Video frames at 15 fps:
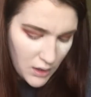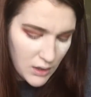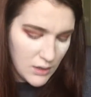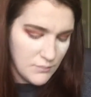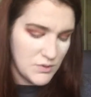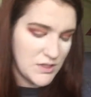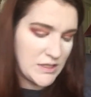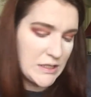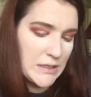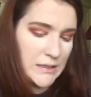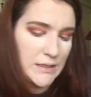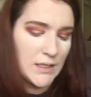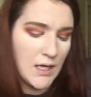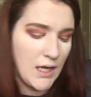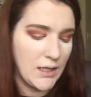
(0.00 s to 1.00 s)
I'm just going
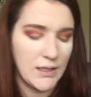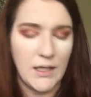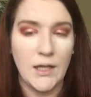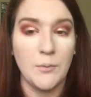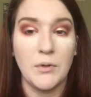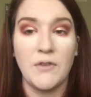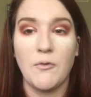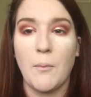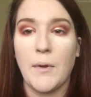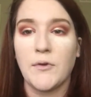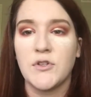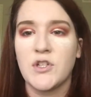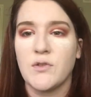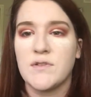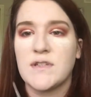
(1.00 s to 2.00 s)
to, I can't believe I'm about
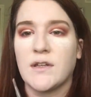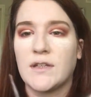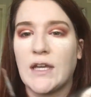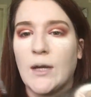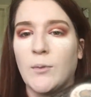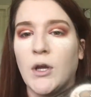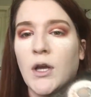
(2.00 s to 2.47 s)
to show this on camera.